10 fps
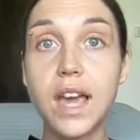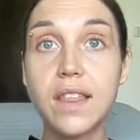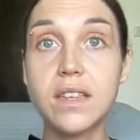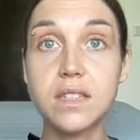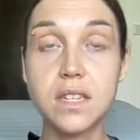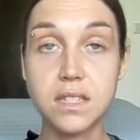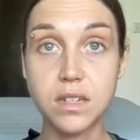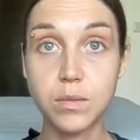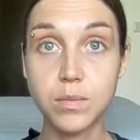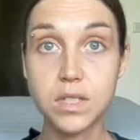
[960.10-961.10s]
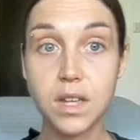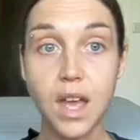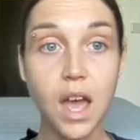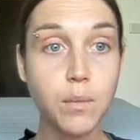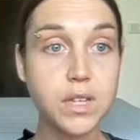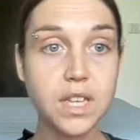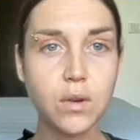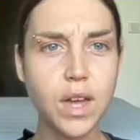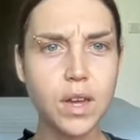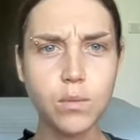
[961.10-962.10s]
at the systems and we say,
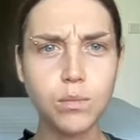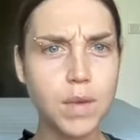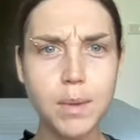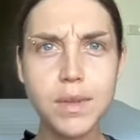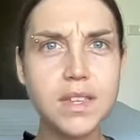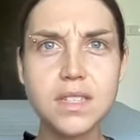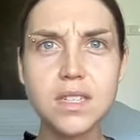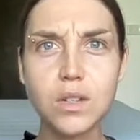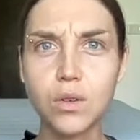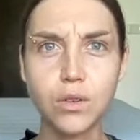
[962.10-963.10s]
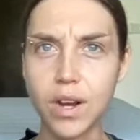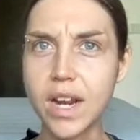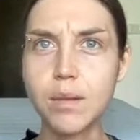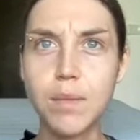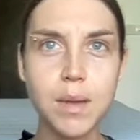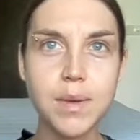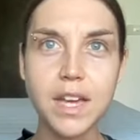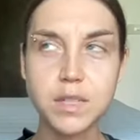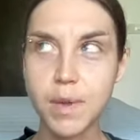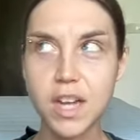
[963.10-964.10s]
okay, maybe this isn't great. Maybe
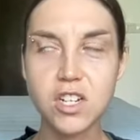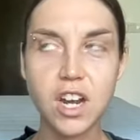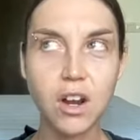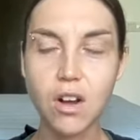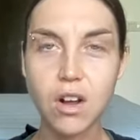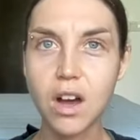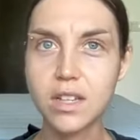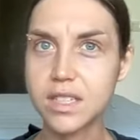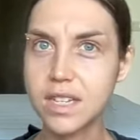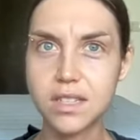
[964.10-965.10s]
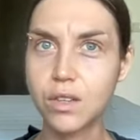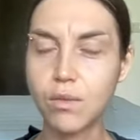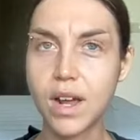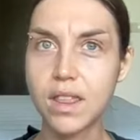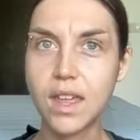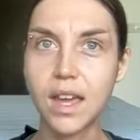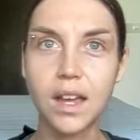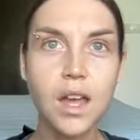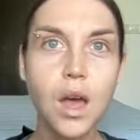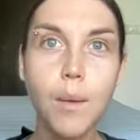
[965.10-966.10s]
expansion at all costs isn't the right thing.
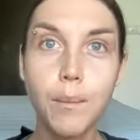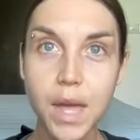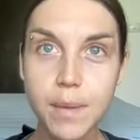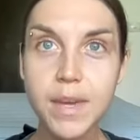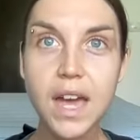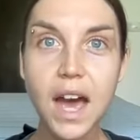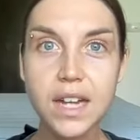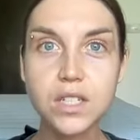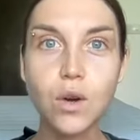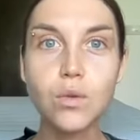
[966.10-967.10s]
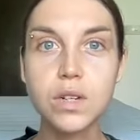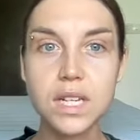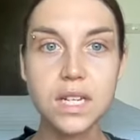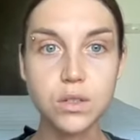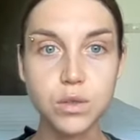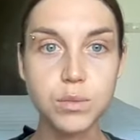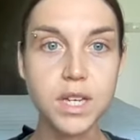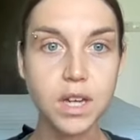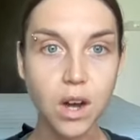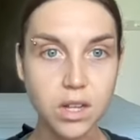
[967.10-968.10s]
Maybe I don't need to
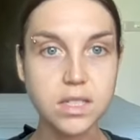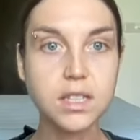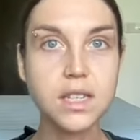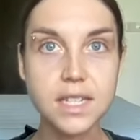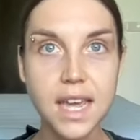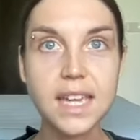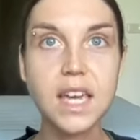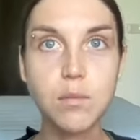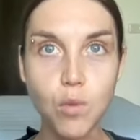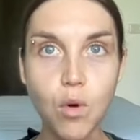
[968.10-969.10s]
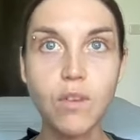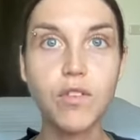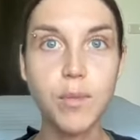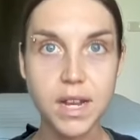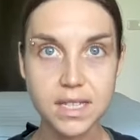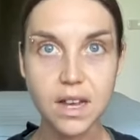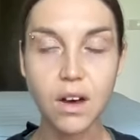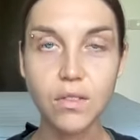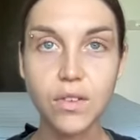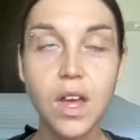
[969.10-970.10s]
be constantly taking more for
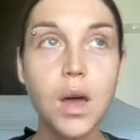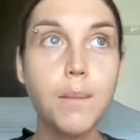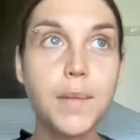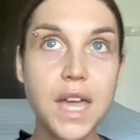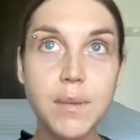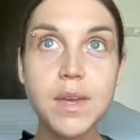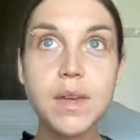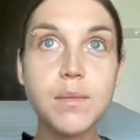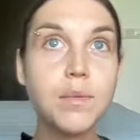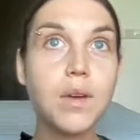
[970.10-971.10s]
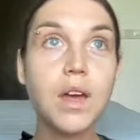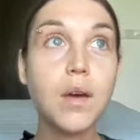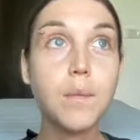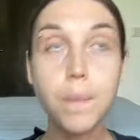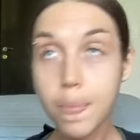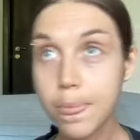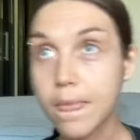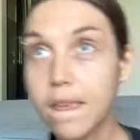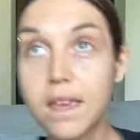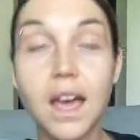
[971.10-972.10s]
myself. Maybe,
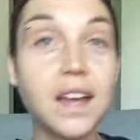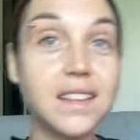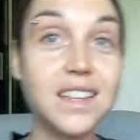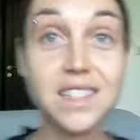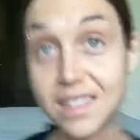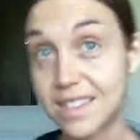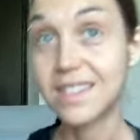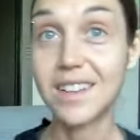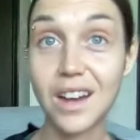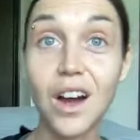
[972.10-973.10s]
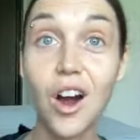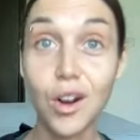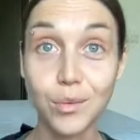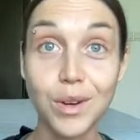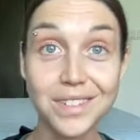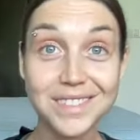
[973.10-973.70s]
and this is a hard one